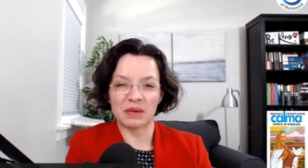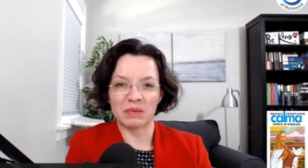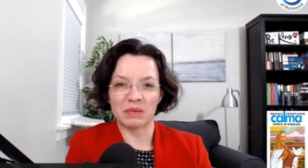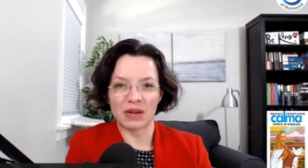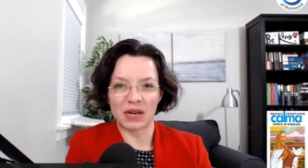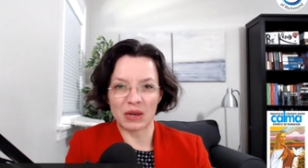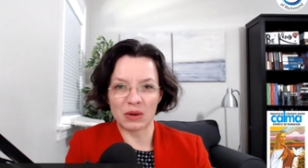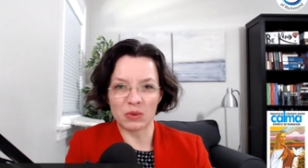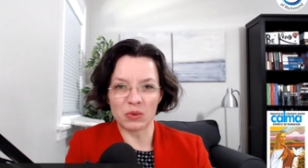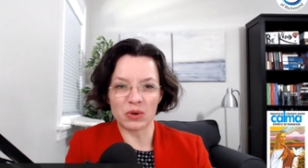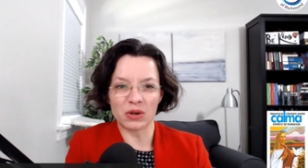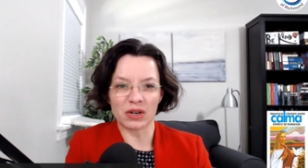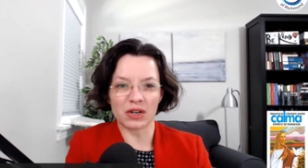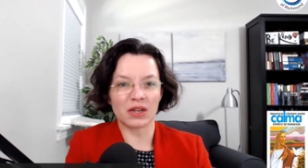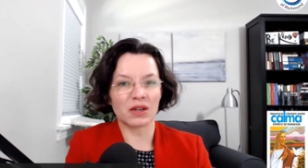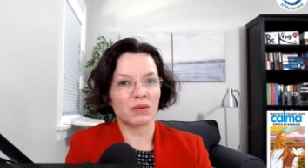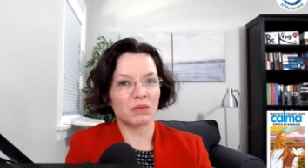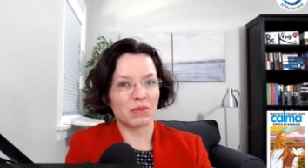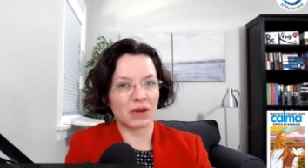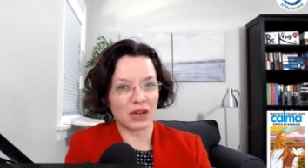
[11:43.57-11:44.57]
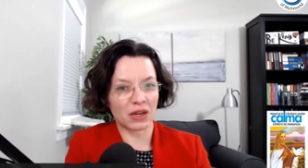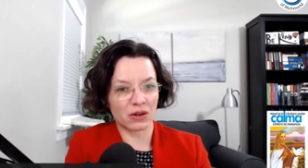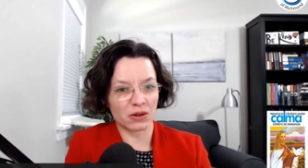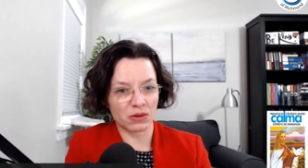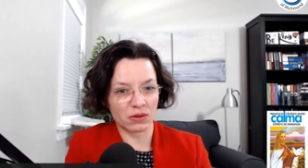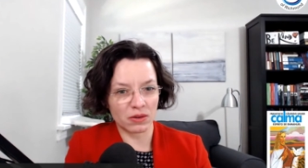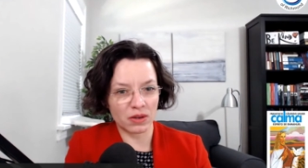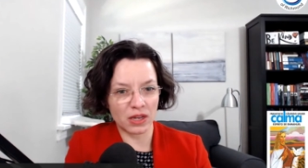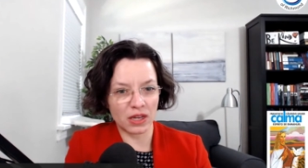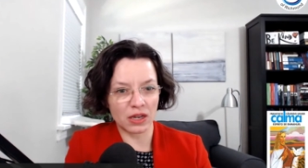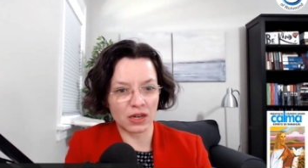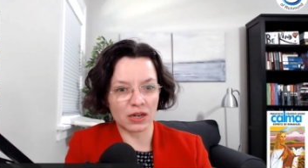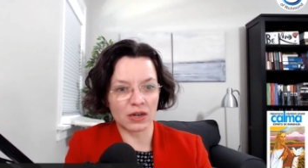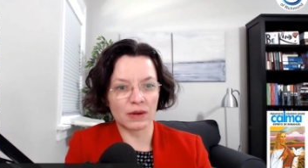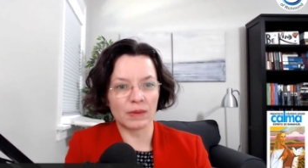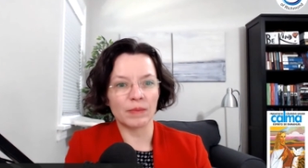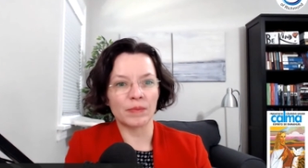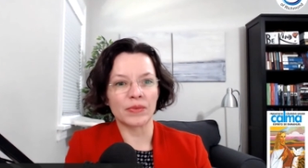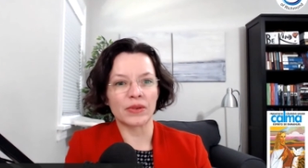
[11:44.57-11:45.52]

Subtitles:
my work, my career,